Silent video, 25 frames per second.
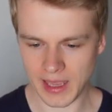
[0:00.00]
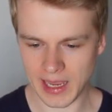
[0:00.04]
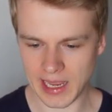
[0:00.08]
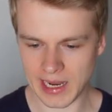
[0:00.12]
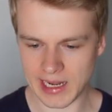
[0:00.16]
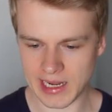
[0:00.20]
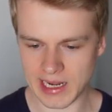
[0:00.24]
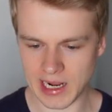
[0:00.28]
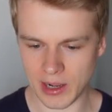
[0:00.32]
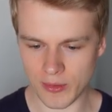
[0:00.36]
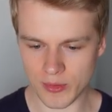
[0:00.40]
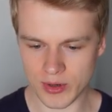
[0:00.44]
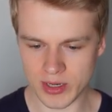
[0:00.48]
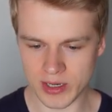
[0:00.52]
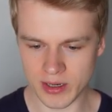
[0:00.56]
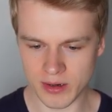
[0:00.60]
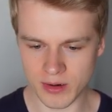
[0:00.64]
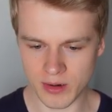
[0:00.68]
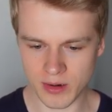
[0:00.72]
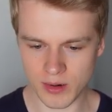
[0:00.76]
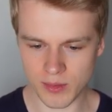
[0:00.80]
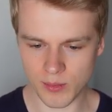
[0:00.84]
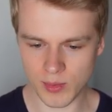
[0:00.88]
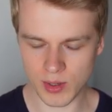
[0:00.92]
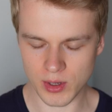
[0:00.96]
And down
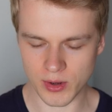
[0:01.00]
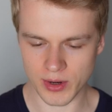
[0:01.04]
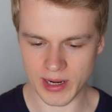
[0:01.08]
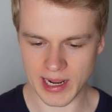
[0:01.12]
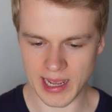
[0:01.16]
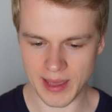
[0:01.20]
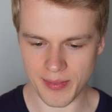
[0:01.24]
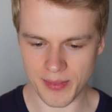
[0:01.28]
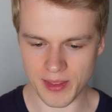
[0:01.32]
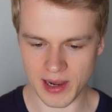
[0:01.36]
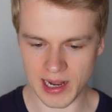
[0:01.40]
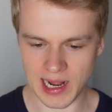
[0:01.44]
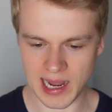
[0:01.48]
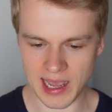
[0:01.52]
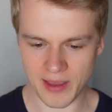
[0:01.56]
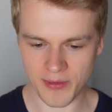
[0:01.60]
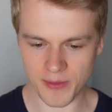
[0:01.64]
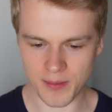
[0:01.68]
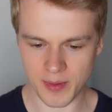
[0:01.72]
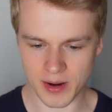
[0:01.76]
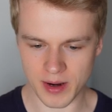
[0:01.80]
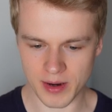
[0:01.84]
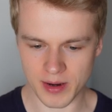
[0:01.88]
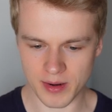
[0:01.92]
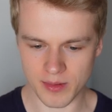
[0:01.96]
here, we're gonna add the
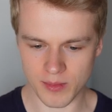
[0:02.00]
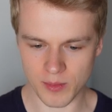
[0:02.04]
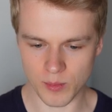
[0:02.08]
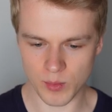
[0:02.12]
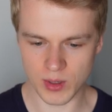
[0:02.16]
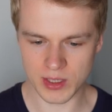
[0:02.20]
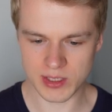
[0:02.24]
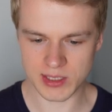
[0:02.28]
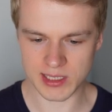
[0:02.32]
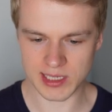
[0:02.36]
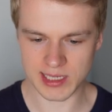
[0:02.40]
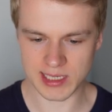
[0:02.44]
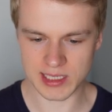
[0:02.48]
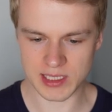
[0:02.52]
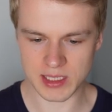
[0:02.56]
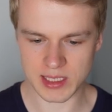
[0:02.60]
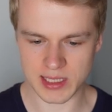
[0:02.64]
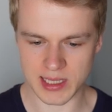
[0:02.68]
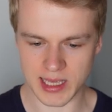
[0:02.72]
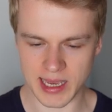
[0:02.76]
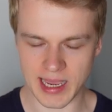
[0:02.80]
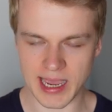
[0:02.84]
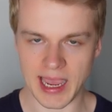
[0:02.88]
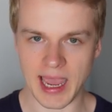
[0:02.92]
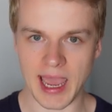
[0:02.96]
last part, which is
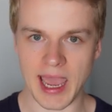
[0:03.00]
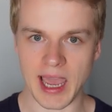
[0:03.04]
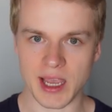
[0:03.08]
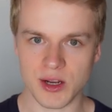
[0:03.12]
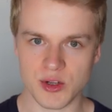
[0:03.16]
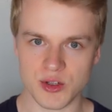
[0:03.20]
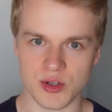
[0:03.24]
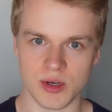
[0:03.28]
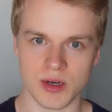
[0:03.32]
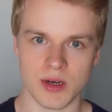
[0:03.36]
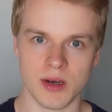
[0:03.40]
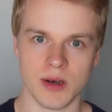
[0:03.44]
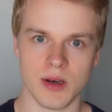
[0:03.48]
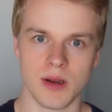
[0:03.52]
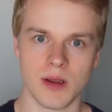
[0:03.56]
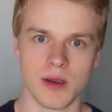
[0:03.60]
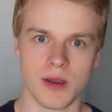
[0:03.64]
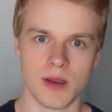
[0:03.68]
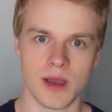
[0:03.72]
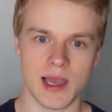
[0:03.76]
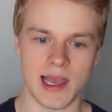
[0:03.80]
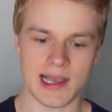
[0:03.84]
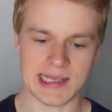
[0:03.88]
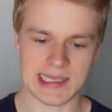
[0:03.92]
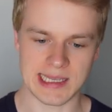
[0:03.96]
the action
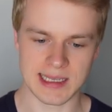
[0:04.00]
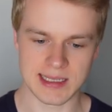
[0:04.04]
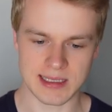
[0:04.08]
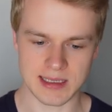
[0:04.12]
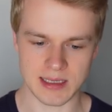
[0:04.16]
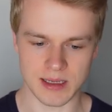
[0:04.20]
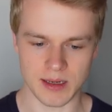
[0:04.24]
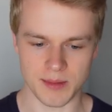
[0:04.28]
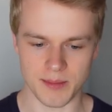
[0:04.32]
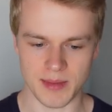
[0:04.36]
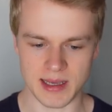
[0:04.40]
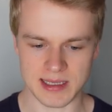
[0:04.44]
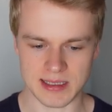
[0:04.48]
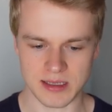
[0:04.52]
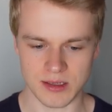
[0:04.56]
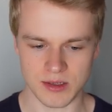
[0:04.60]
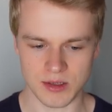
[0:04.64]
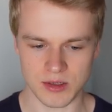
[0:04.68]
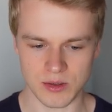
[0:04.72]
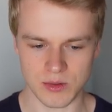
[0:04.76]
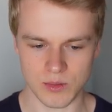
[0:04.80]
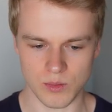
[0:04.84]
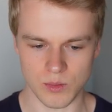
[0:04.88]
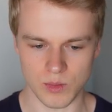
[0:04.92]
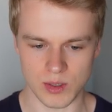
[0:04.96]
assistant
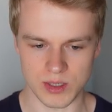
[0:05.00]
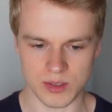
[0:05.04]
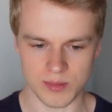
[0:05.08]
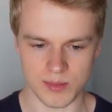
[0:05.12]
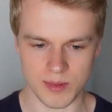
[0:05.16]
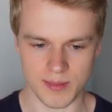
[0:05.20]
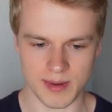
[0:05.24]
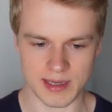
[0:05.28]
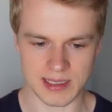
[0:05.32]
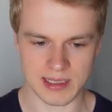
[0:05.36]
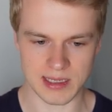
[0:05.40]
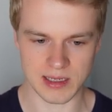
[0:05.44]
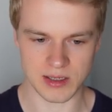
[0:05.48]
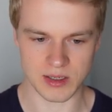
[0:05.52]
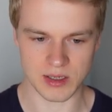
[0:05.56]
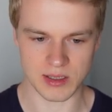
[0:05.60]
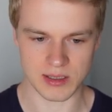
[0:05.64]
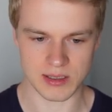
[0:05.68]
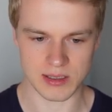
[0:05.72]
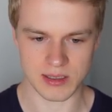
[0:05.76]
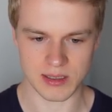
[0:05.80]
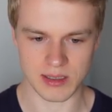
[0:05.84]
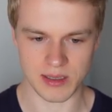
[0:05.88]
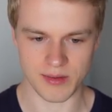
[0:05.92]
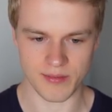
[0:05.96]
message, which we basically
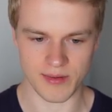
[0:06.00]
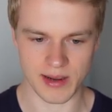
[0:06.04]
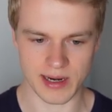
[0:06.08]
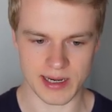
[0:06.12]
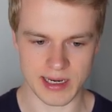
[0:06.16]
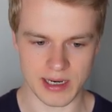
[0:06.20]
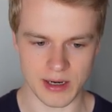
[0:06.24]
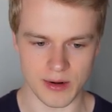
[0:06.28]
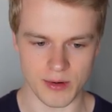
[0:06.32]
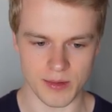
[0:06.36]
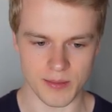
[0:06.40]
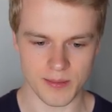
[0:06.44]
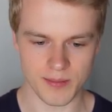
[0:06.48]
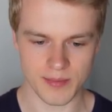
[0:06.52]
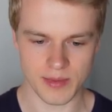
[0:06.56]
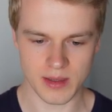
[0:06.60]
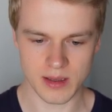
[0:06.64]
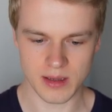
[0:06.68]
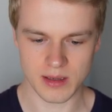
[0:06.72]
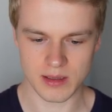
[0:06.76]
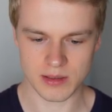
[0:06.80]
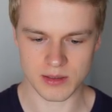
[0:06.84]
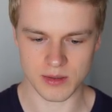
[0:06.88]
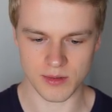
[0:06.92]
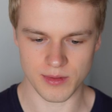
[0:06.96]
just defined here.
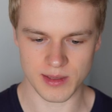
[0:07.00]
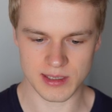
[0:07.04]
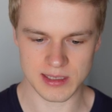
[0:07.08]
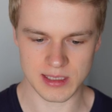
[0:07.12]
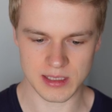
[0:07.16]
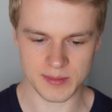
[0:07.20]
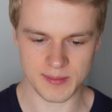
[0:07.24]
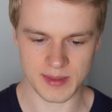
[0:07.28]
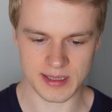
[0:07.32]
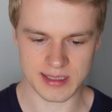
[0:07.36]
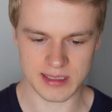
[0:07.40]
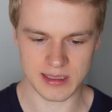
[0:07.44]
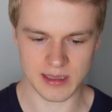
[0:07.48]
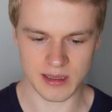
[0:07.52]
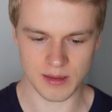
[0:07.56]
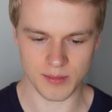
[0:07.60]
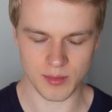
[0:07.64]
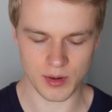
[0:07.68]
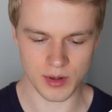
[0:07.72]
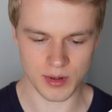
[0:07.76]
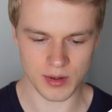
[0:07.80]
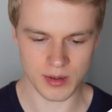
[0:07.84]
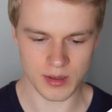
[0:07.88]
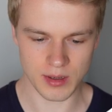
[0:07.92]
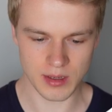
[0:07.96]
So this is basically the
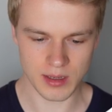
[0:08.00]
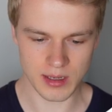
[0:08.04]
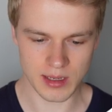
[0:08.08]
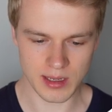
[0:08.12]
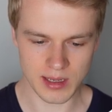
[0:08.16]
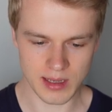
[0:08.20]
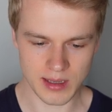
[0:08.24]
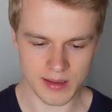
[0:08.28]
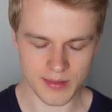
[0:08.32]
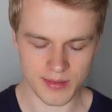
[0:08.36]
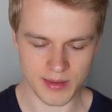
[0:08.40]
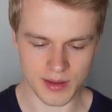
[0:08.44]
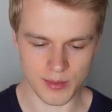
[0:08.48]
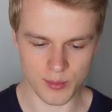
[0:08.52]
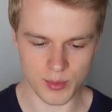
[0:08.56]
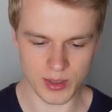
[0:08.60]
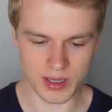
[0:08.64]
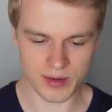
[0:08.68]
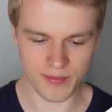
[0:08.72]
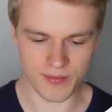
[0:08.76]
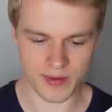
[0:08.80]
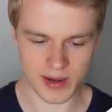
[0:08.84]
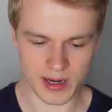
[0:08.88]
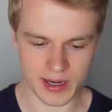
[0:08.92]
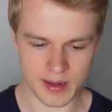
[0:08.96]
one that we
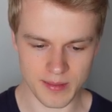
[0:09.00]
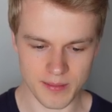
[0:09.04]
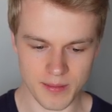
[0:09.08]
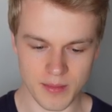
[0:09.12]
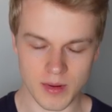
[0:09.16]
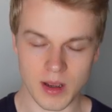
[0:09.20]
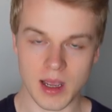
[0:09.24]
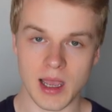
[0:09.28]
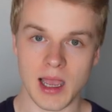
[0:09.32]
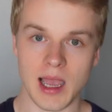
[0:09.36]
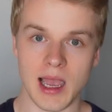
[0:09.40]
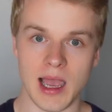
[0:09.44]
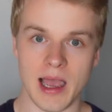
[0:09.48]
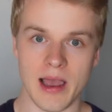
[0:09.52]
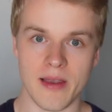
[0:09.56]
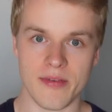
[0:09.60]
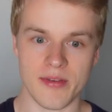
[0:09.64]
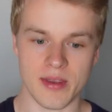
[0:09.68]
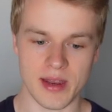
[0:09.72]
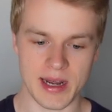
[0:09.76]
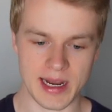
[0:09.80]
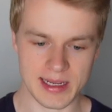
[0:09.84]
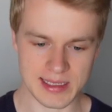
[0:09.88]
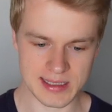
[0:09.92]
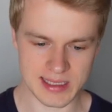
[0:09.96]
define
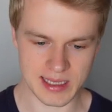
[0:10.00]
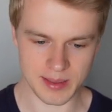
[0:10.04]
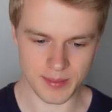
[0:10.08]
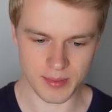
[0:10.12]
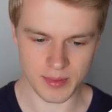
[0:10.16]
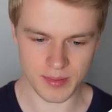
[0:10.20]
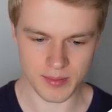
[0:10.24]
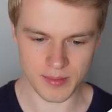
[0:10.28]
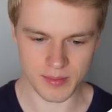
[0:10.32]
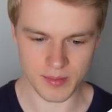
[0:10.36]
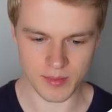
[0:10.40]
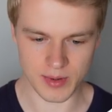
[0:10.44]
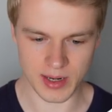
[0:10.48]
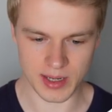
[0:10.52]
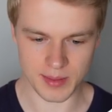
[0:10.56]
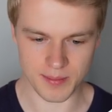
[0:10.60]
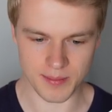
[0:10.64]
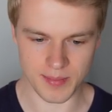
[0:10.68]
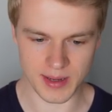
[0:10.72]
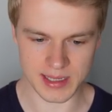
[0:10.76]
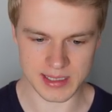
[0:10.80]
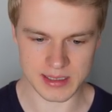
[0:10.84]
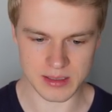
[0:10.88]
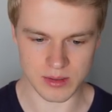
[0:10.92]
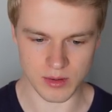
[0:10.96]
as a next step,
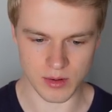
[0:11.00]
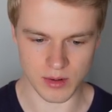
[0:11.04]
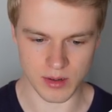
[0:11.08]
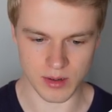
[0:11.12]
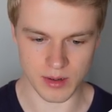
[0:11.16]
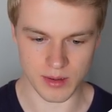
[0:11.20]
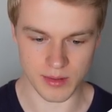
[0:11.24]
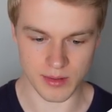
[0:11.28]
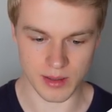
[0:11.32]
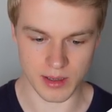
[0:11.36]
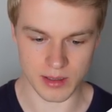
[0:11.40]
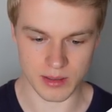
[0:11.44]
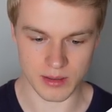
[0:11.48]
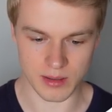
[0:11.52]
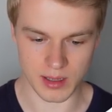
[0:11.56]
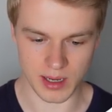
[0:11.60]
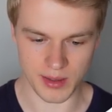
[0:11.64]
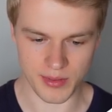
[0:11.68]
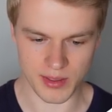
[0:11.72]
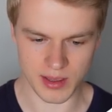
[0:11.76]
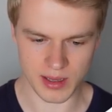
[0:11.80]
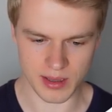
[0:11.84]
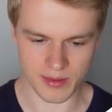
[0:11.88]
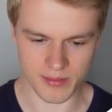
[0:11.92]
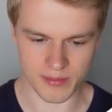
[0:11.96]
right? Based on the, I
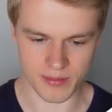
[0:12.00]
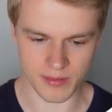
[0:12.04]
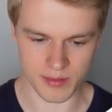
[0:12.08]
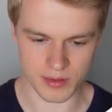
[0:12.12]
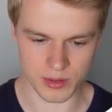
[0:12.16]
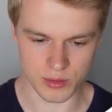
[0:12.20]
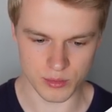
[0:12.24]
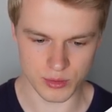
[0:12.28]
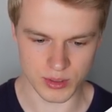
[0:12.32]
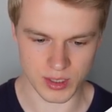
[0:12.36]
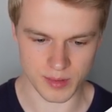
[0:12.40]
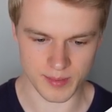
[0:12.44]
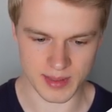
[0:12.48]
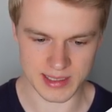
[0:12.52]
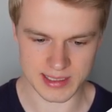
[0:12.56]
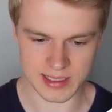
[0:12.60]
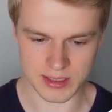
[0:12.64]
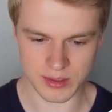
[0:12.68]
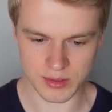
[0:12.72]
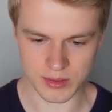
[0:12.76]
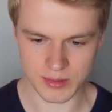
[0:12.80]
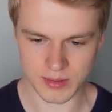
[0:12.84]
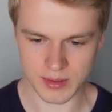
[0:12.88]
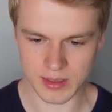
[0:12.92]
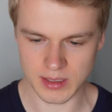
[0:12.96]
think as a user
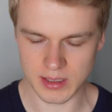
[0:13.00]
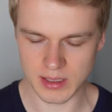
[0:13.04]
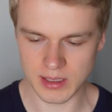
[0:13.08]
message.